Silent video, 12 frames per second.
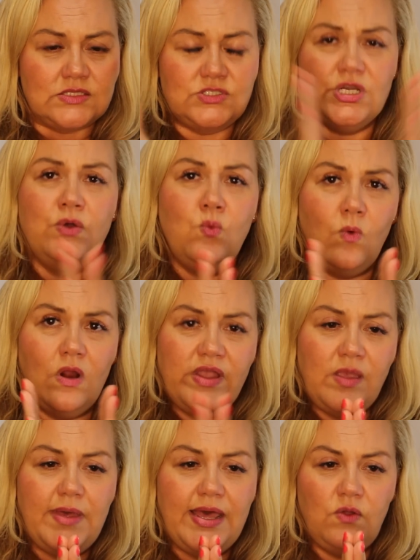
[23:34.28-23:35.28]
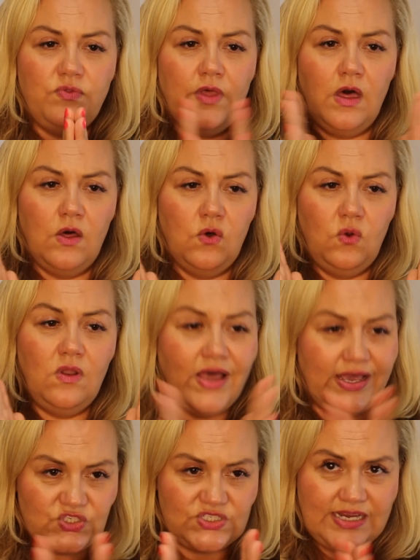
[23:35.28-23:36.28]
don't worry about the whole,
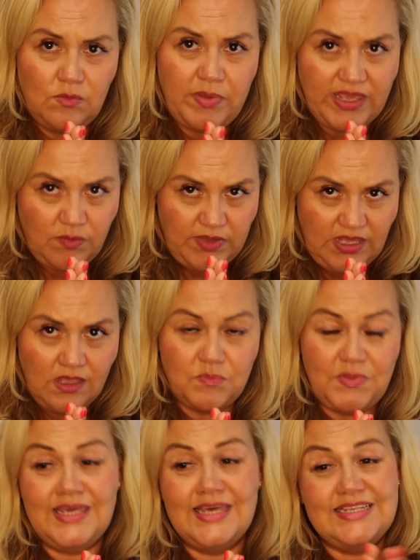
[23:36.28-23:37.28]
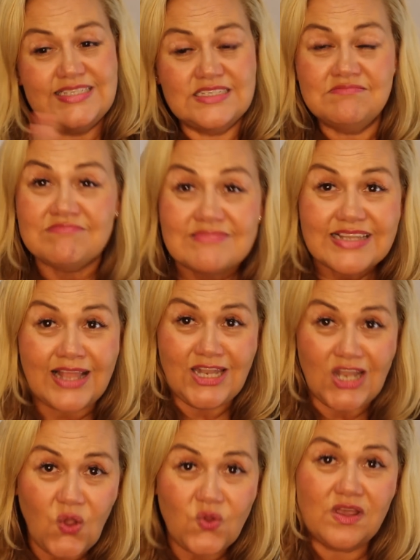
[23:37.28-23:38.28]
I just had a baby, because a
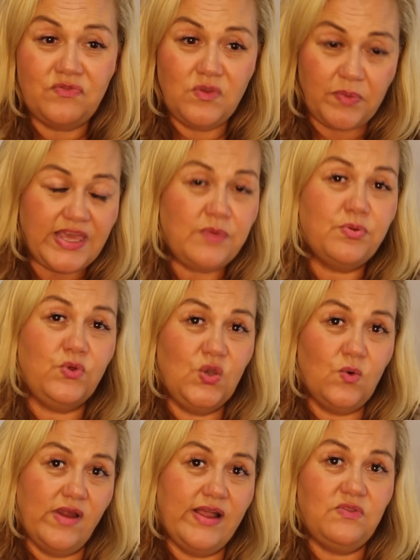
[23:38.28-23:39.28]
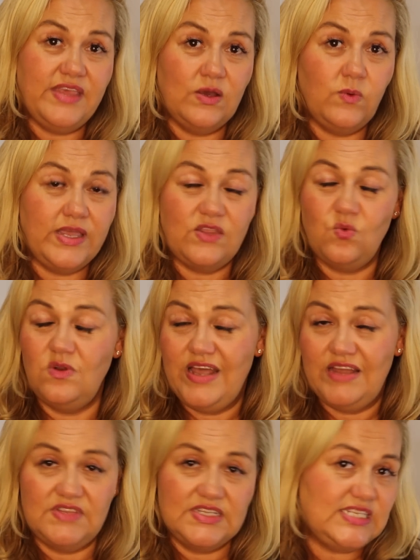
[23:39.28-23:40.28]
lot of the people you are out there with will
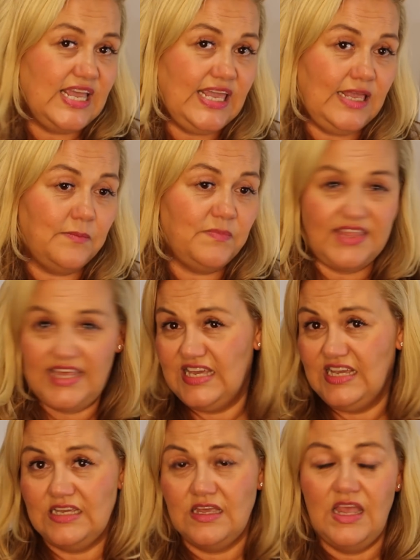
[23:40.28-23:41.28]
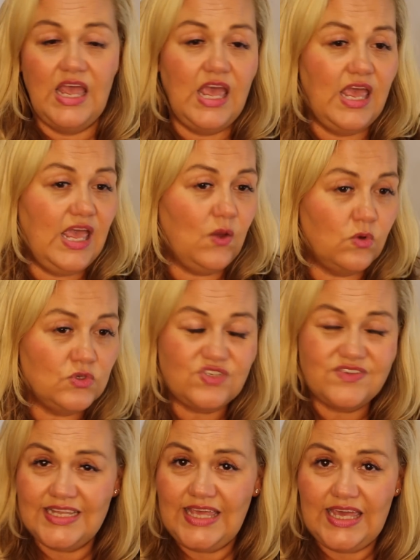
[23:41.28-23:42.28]
have the same thing. Once
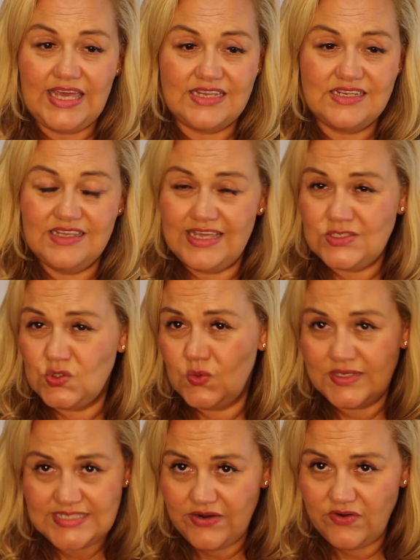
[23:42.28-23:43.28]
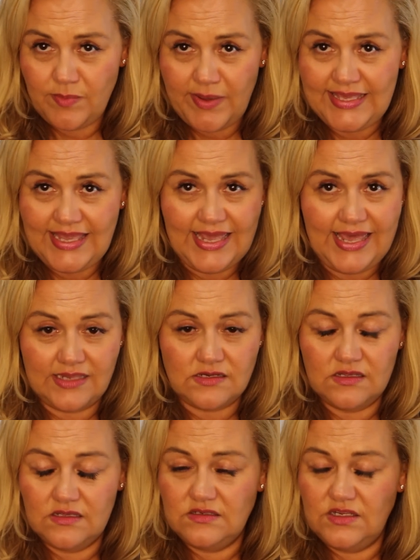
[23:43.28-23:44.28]
you've had a kid, it's always here in the back of your head.
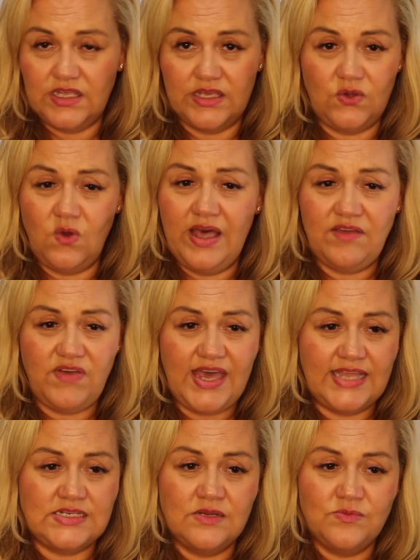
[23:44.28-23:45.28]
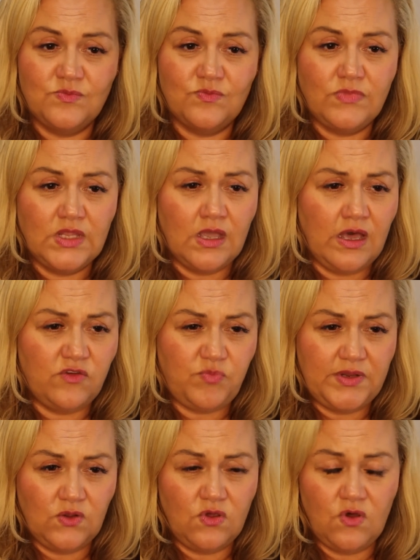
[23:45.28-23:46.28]
You know, I've
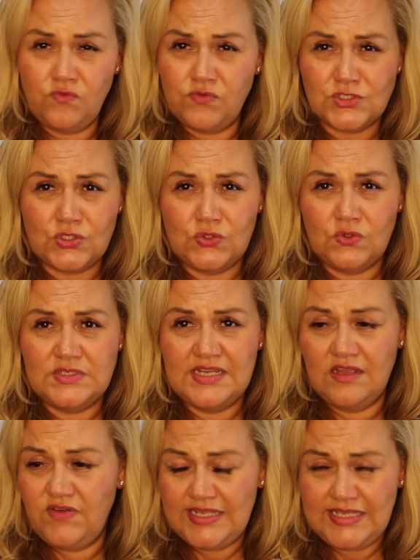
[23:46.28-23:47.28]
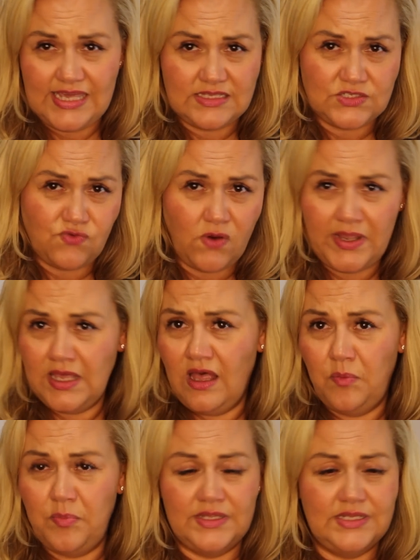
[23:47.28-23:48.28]
been on conference calls and I've had kids throwing
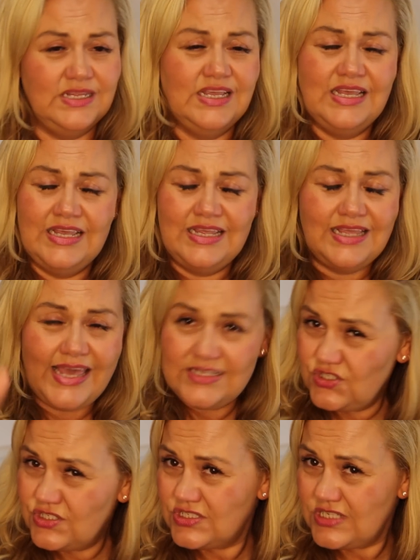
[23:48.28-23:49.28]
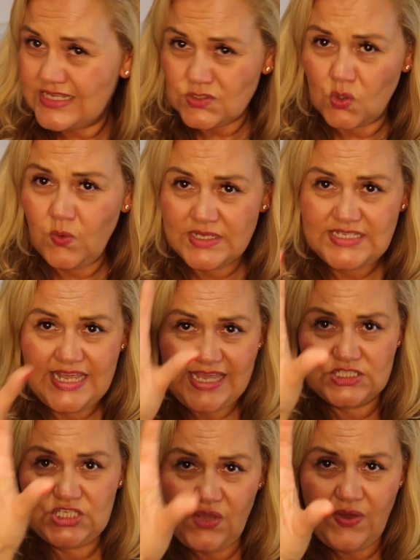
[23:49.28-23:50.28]
up, and it's always
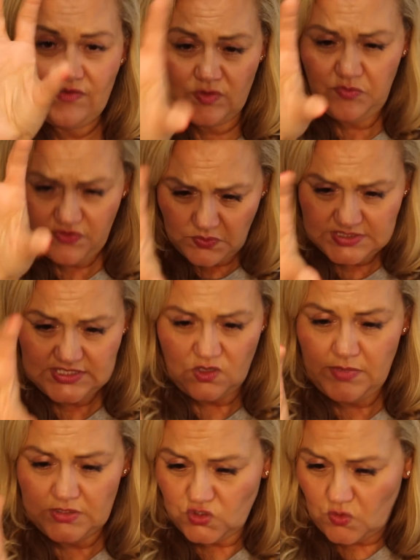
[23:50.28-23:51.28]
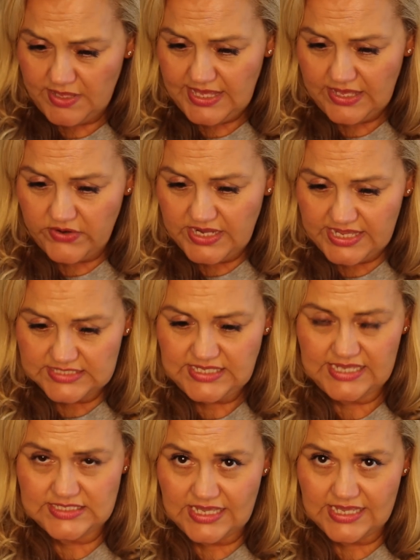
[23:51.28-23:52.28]
here. So you have, I'm focusing on my job here, and here's
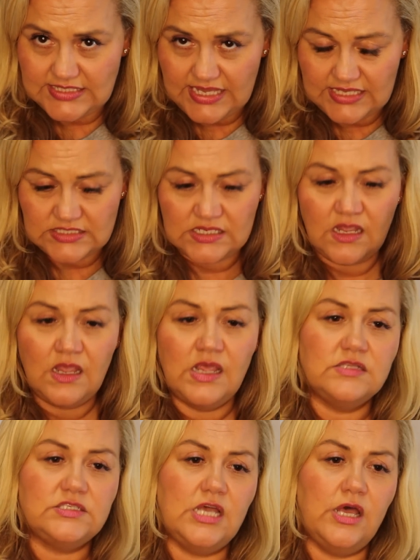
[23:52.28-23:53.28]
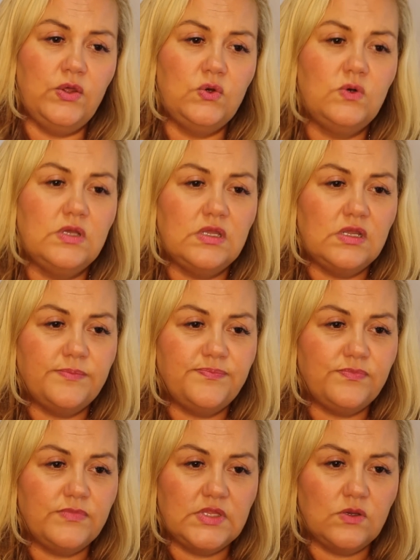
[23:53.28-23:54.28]
kids. So
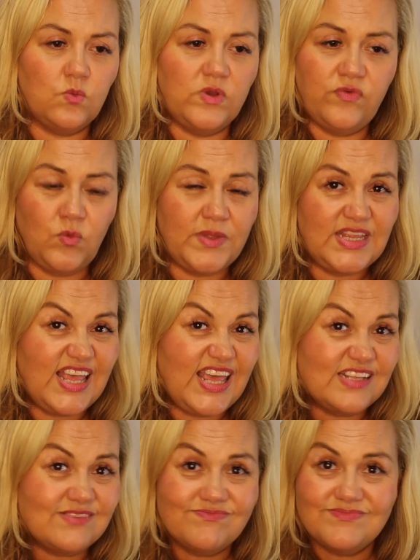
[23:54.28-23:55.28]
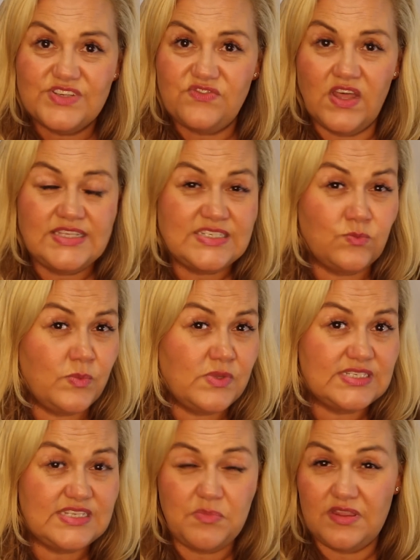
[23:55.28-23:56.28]
we've all been there. Find someone
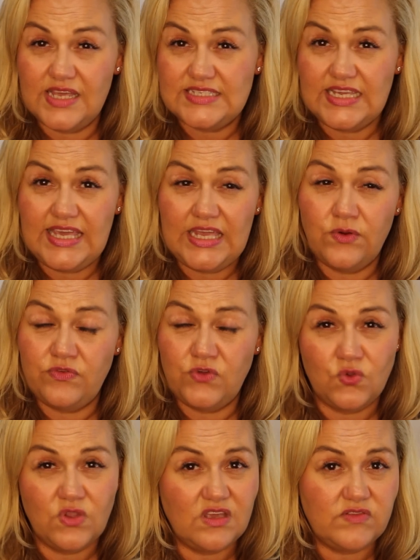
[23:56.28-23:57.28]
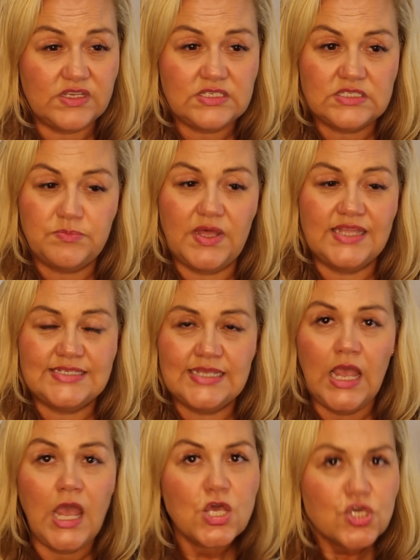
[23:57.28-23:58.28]
with a sympathetic ear if you're nervous, but
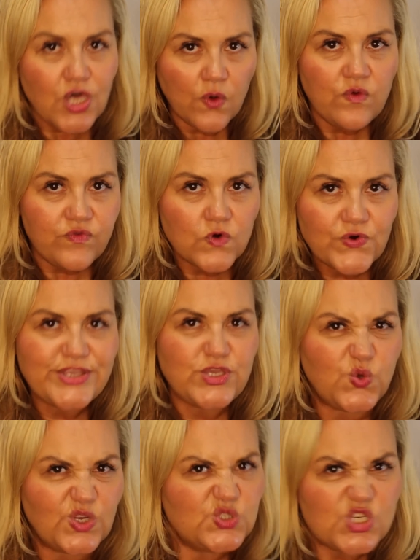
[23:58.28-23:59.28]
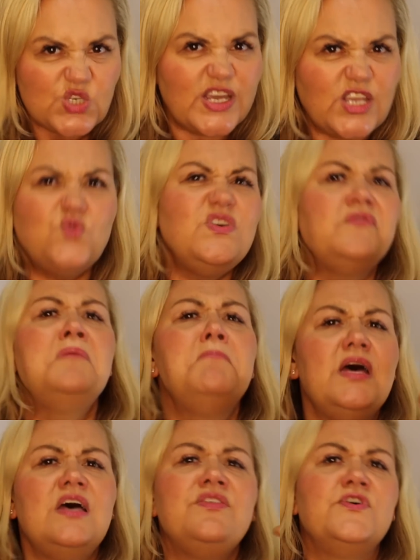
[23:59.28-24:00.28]
go for it. You can do it. You've given
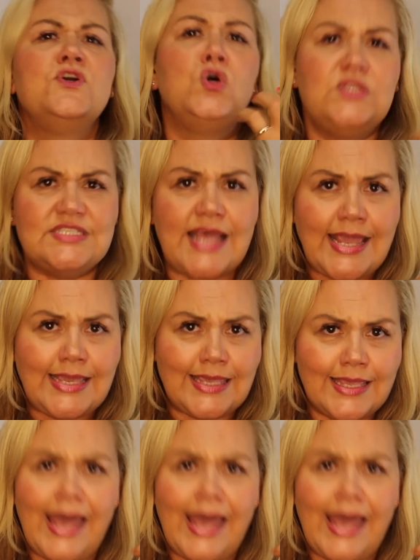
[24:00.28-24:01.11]
birth, for God's sake.